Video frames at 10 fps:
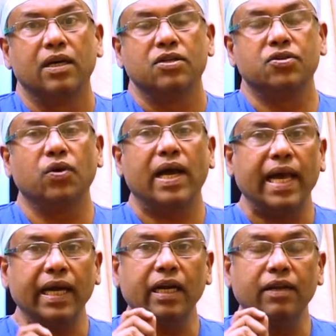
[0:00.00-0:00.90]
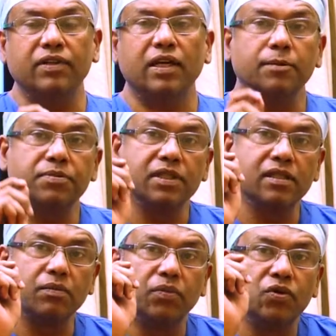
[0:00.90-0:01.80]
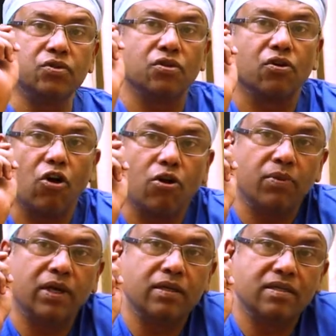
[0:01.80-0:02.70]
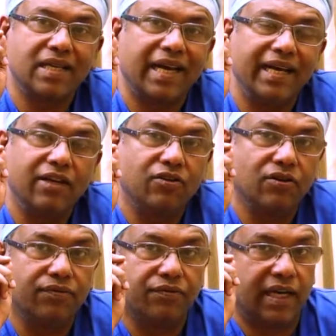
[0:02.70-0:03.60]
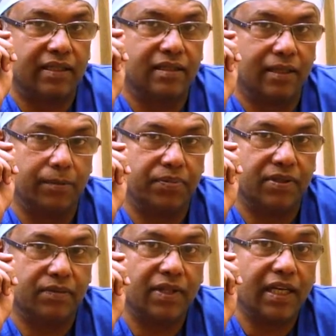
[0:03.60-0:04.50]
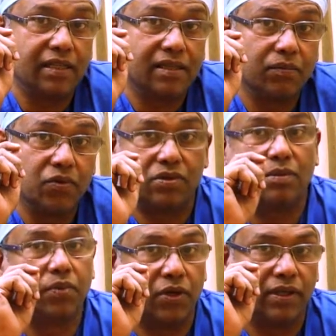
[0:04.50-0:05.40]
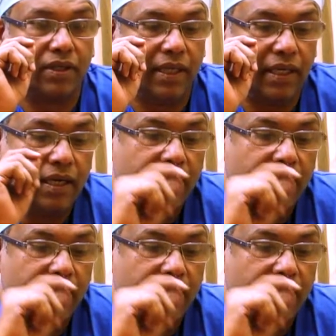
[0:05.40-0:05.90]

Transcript: So, angle of the ribs is the most common site of fracture ribs. That is the most important thing.